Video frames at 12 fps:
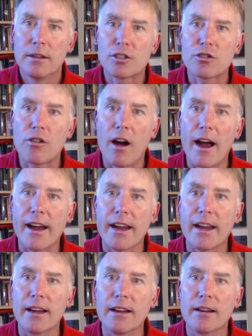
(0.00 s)

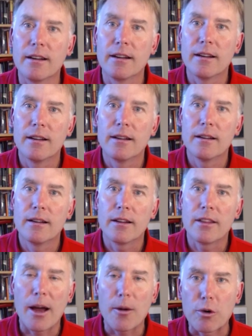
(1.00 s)
crying
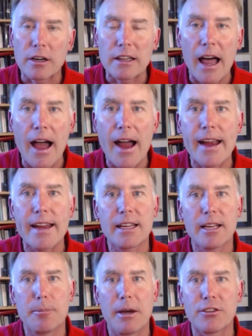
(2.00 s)
that we're lying
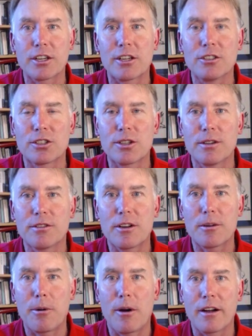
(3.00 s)
about the
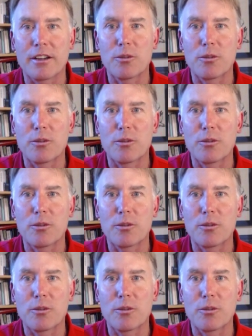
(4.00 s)
Conservative Party.